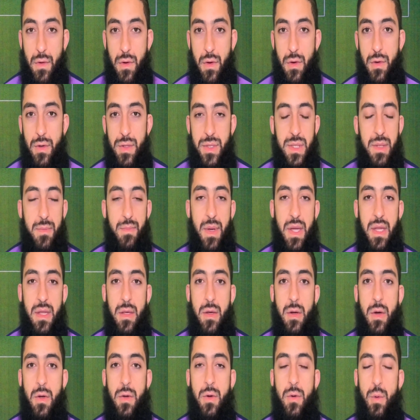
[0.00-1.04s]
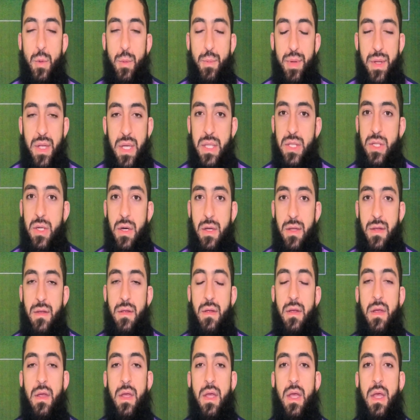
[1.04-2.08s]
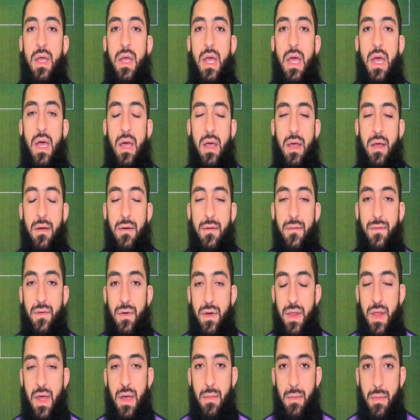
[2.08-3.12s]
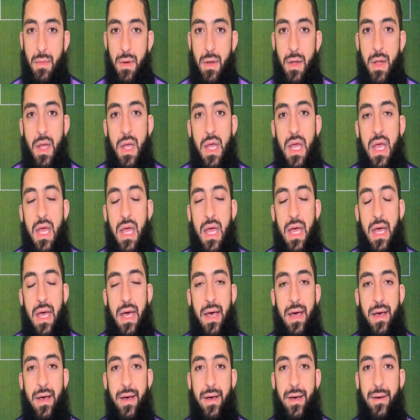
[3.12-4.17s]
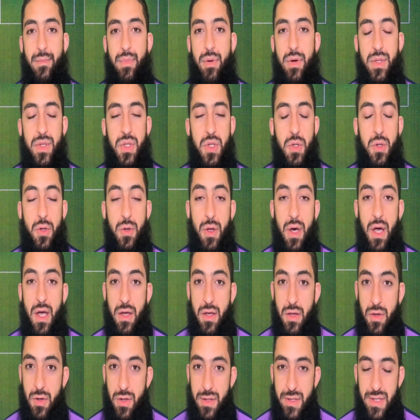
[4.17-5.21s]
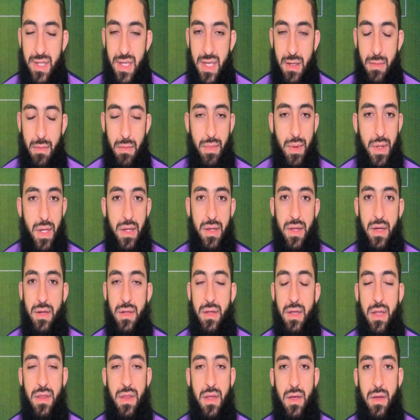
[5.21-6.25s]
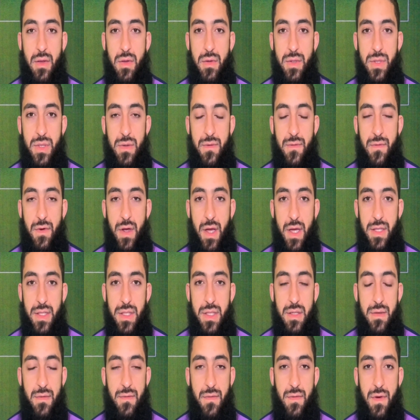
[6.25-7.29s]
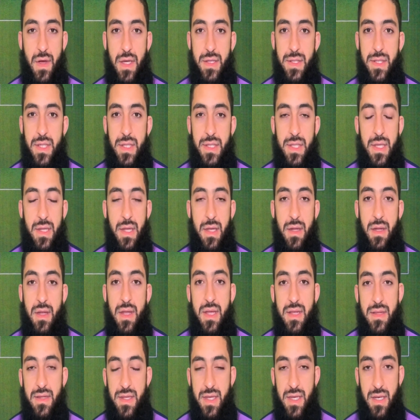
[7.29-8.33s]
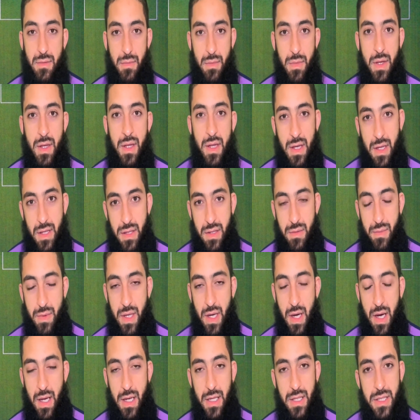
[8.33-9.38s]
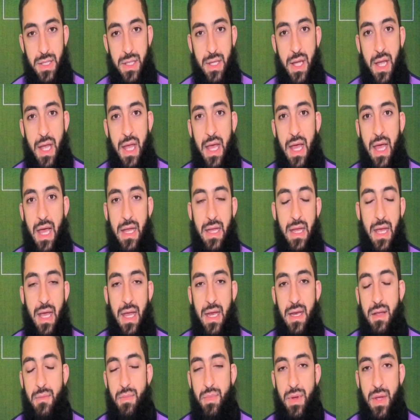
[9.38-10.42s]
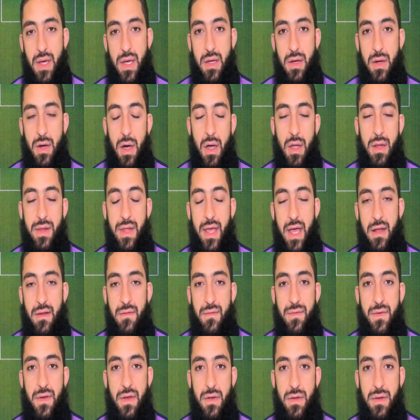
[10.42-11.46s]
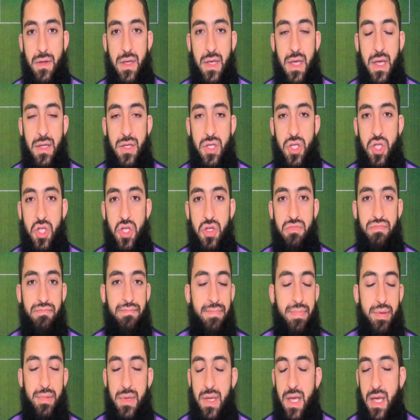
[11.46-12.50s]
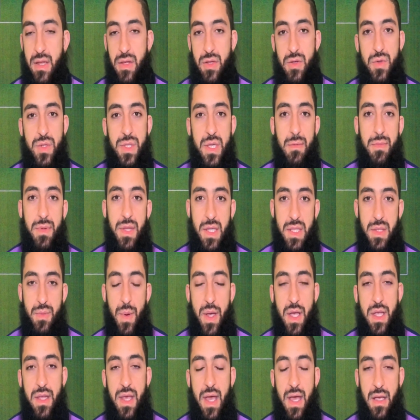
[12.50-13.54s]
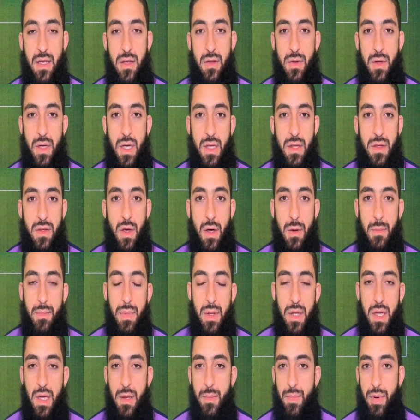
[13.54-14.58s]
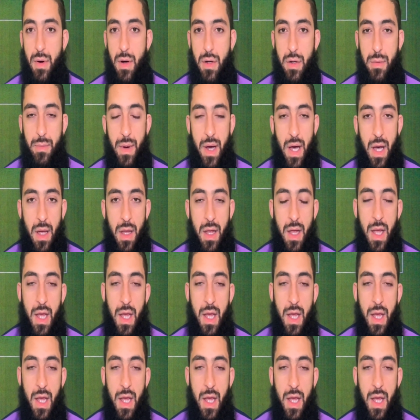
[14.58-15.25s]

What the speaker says: goals, depending on who plays on for them. Portugal are a good team, but they're nothing close to France. France is an elite team, to be honest. And any player on that field can do something spectacular. And Ndombele, Pogba,